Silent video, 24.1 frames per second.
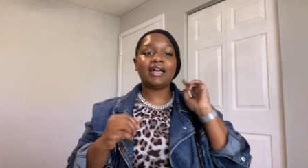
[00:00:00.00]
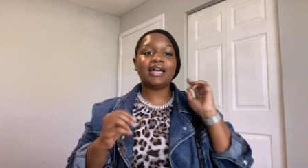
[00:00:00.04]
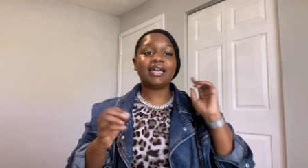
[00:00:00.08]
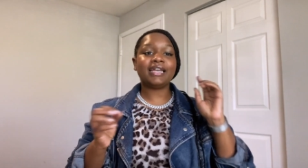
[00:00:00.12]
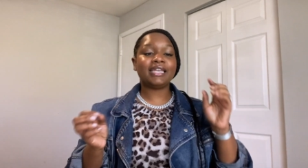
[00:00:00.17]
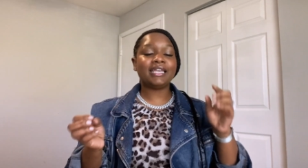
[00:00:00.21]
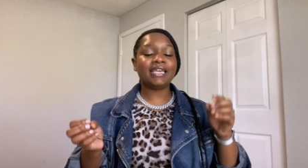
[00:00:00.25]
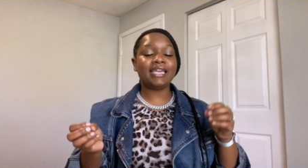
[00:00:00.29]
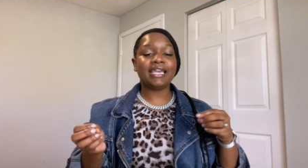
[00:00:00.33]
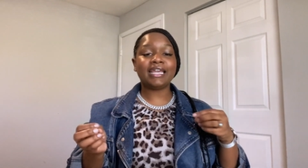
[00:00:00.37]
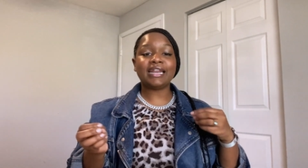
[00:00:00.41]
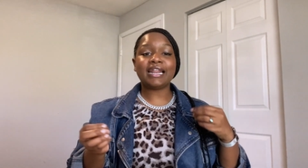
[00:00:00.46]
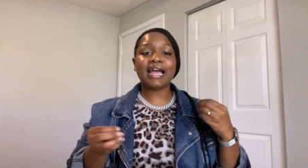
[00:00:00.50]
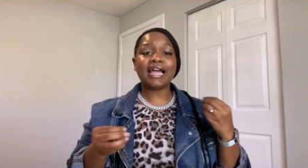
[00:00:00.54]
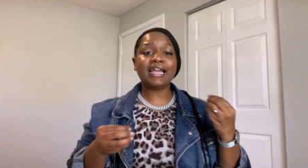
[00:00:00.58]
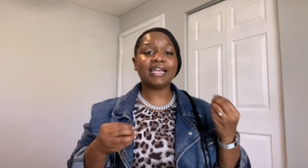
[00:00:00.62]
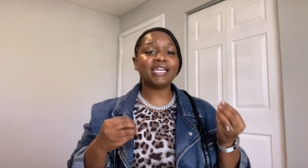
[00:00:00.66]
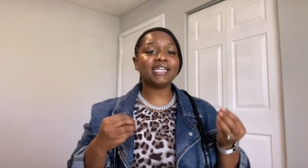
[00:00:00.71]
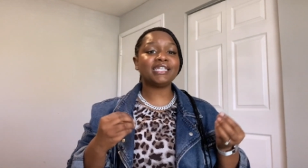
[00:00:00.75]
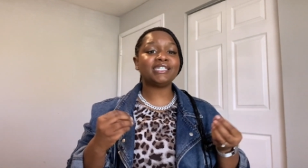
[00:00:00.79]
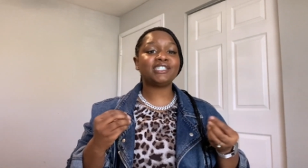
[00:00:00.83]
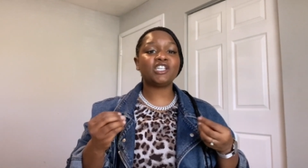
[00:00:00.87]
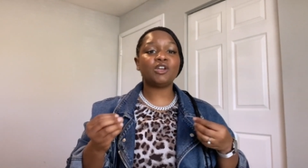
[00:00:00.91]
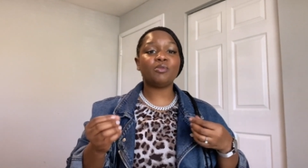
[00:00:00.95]
Again, I
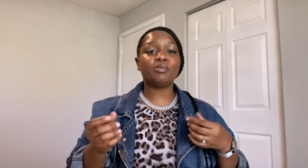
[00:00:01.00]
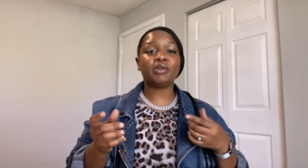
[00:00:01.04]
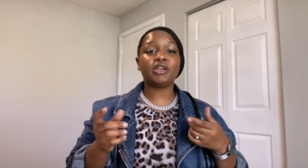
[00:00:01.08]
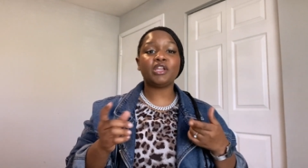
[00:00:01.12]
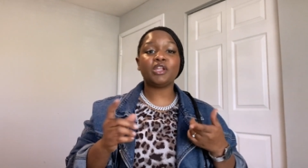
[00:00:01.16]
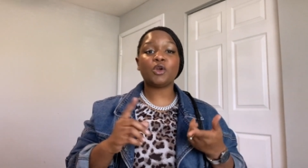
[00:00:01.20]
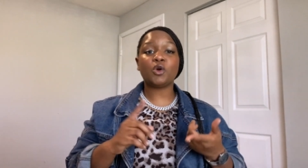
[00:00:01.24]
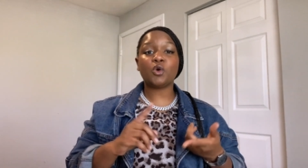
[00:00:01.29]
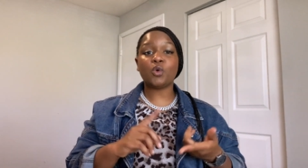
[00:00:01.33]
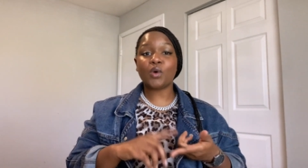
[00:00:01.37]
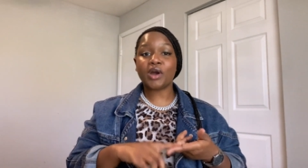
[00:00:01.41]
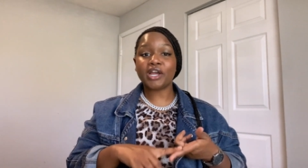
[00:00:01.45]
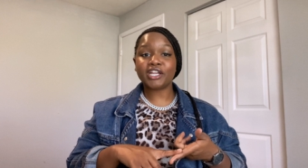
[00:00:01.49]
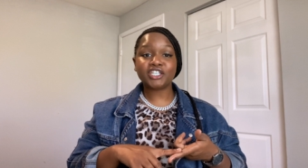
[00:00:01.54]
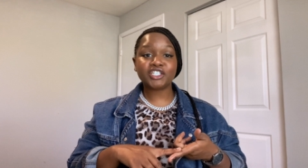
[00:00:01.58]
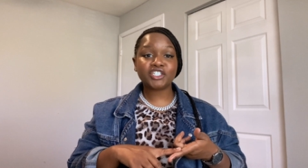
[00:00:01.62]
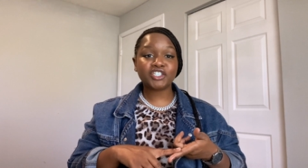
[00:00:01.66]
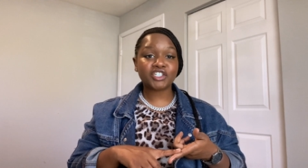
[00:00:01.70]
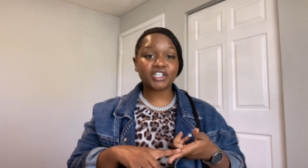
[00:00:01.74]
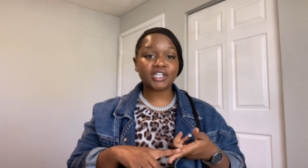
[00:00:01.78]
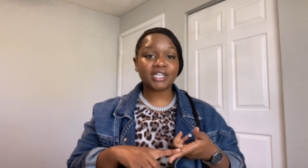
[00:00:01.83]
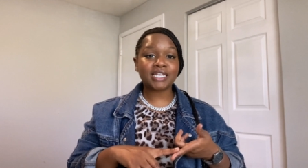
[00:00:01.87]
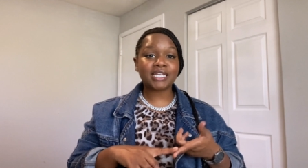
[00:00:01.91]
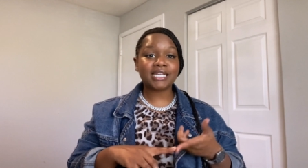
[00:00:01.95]
get so many
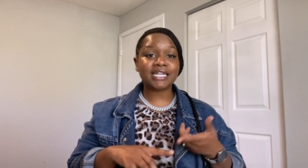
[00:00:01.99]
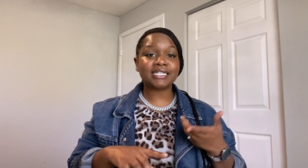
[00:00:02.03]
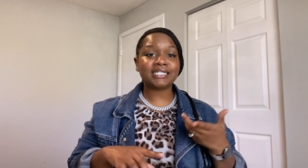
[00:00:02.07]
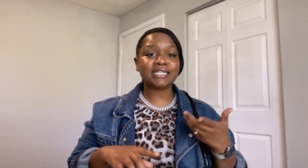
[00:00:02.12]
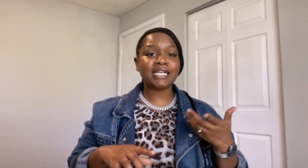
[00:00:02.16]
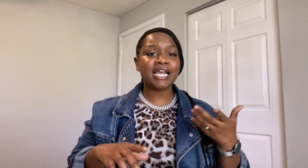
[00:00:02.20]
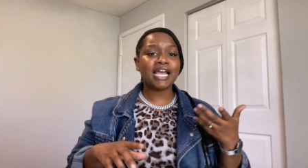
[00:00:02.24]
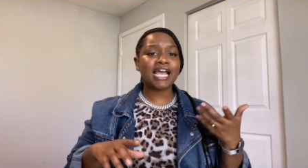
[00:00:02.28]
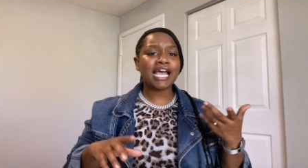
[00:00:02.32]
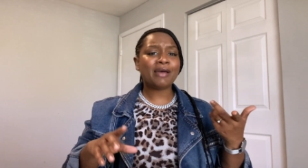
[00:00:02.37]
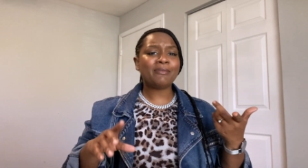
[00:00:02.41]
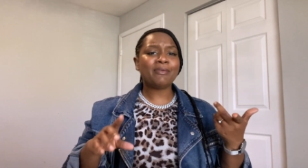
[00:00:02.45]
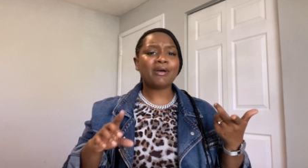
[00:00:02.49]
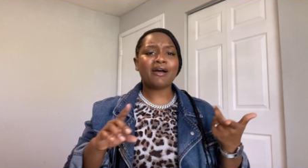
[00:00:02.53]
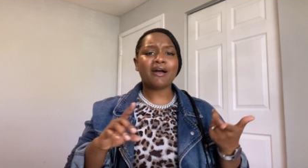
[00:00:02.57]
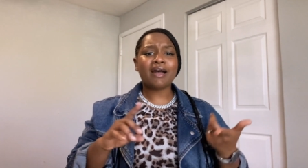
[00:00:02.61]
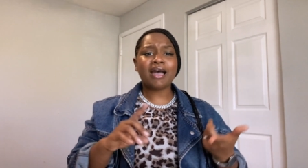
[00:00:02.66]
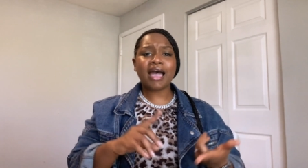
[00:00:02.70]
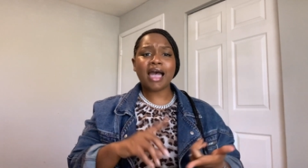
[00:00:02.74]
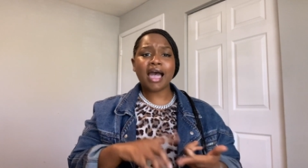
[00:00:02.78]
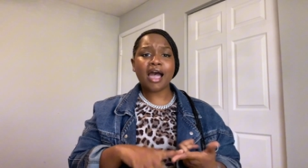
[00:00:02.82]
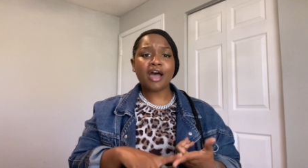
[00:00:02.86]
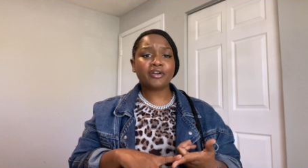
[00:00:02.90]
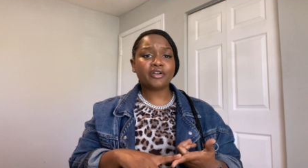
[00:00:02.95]
questions about
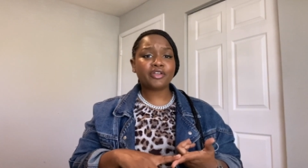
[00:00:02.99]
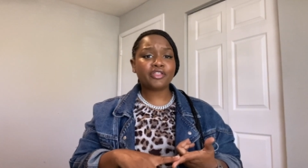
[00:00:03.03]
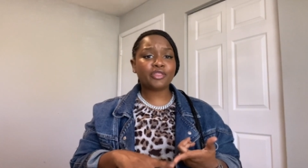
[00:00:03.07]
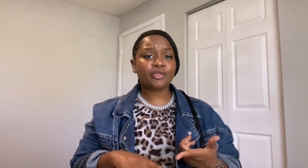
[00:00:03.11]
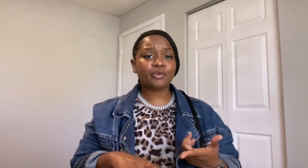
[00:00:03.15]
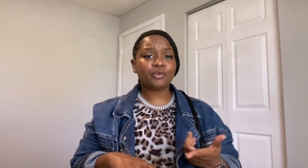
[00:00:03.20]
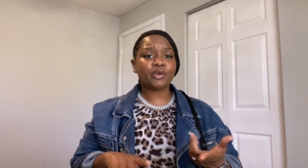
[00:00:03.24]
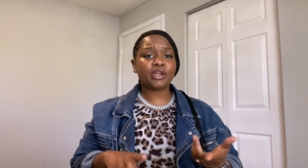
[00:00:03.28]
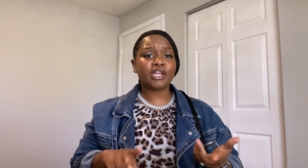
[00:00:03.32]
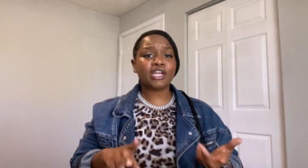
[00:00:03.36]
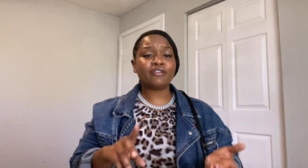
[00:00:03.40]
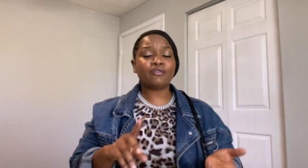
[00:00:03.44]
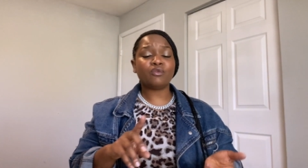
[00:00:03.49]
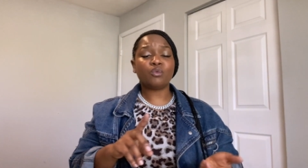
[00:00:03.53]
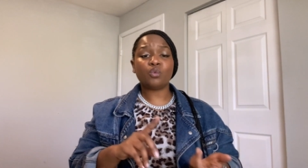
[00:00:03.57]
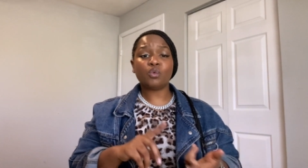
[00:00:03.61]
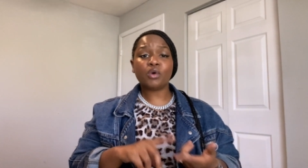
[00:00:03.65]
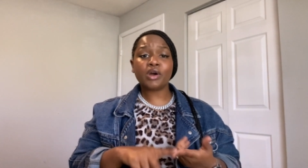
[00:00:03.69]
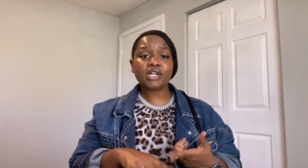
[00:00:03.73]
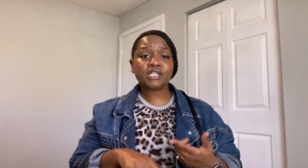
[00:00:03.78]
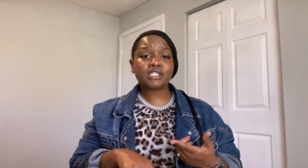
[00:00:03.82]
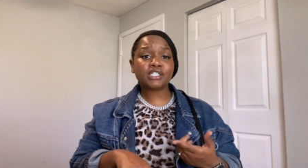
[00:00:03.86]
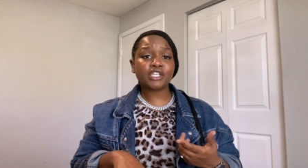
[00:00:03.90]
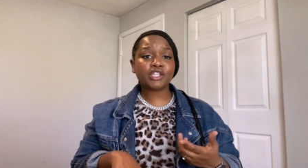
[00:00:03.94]
how to thrift,
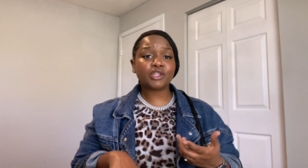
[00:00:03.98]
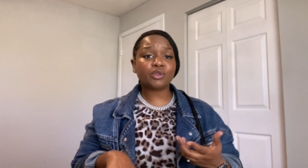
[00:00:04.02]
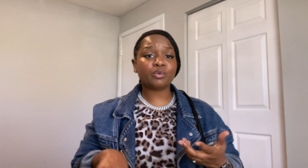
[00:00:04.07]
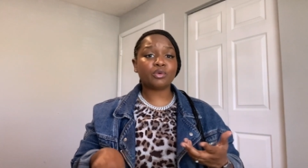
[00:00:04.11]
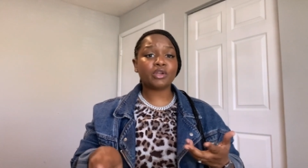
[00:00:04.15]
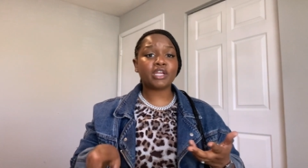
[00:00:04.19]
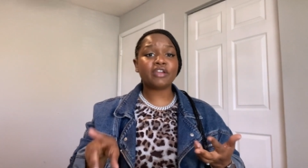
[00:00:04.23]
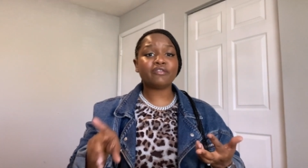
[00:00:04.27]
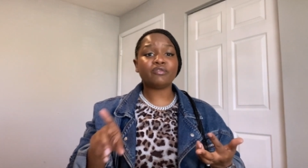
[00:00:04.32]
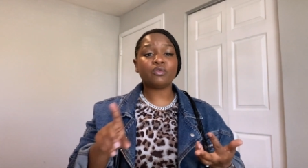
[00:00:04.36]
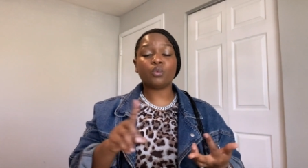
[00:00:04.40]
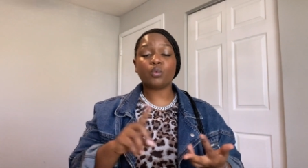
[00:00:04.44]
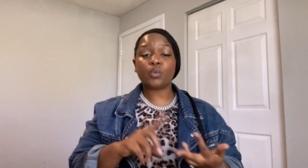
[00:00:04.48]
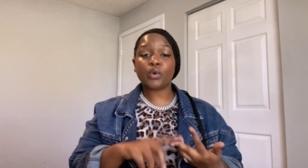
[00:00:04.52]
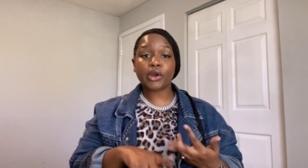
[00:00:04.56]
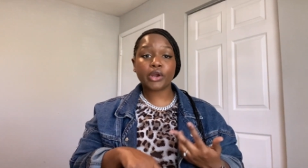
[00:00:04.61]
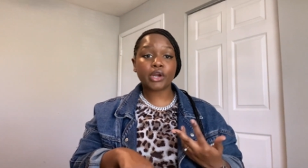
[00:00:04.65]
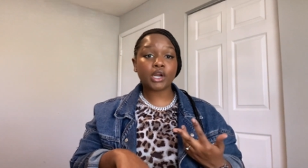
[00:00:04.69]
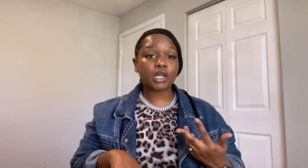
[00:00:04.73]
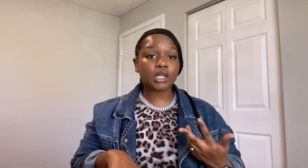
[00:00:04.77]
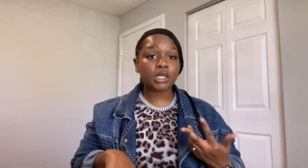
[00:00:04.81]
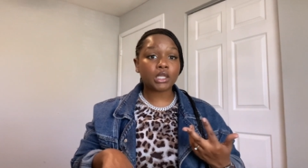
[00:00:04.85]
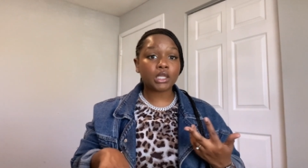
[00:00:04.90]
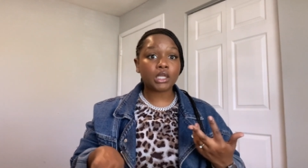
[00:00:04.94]
what to thrift, where
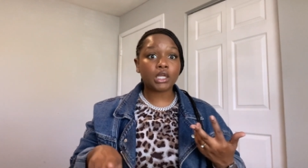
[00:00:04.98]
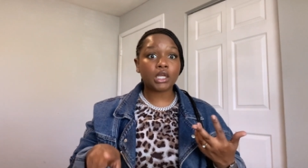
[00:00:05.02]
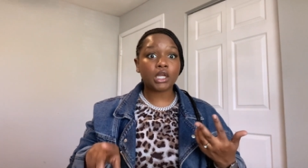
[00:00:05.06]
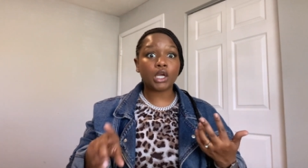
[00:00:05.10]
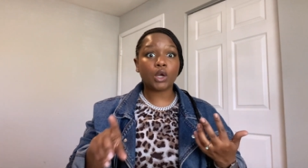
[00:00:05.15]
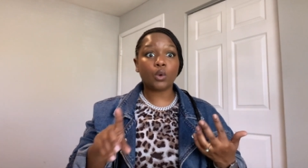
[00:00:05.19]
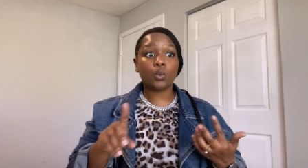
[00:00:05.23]
to look,